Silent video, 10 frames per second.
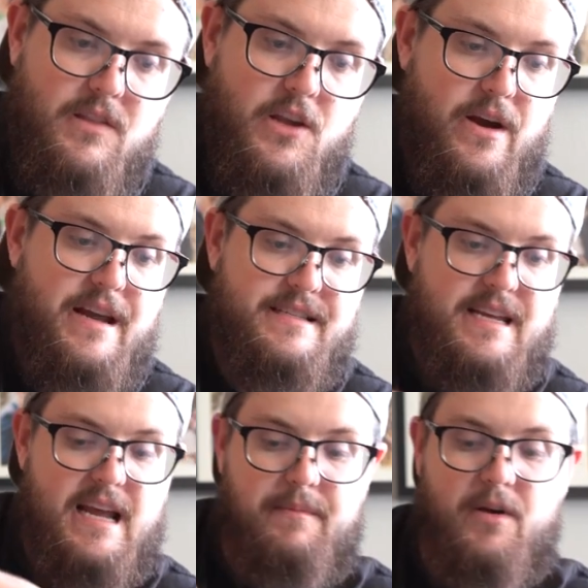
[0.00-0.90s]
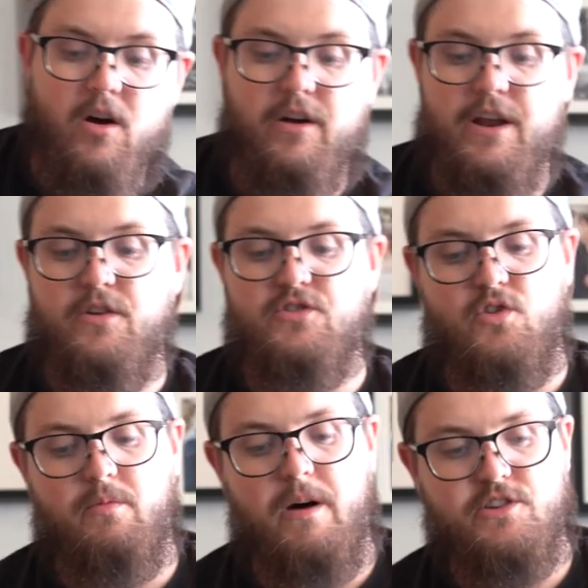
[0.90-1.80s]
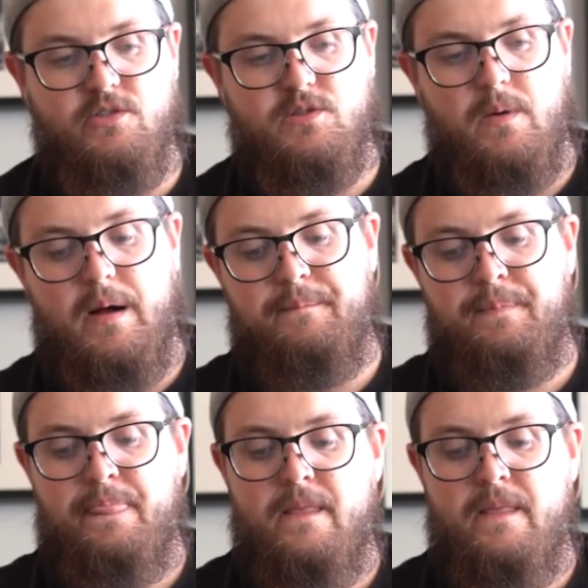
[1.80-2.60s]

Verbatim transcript: your ACM, your audio control module as well.